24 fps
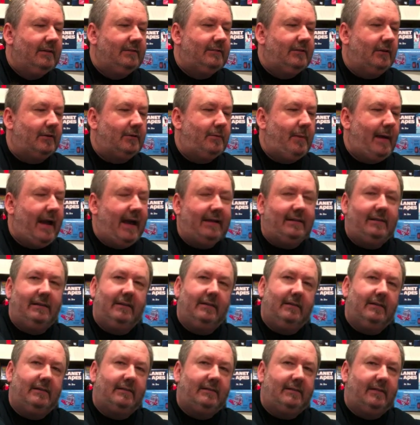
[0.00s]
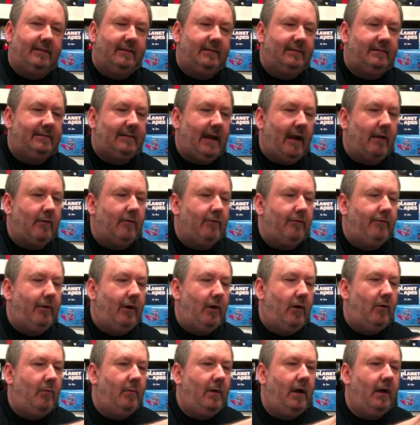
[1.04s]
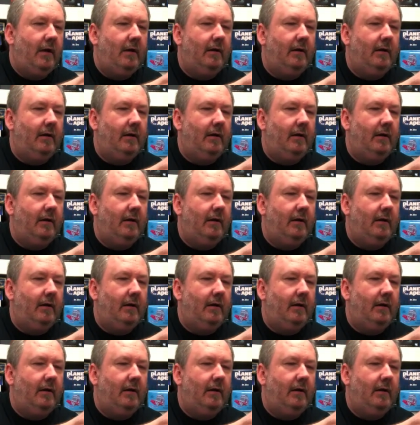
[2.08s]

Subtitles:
So it's packed in this styrofoam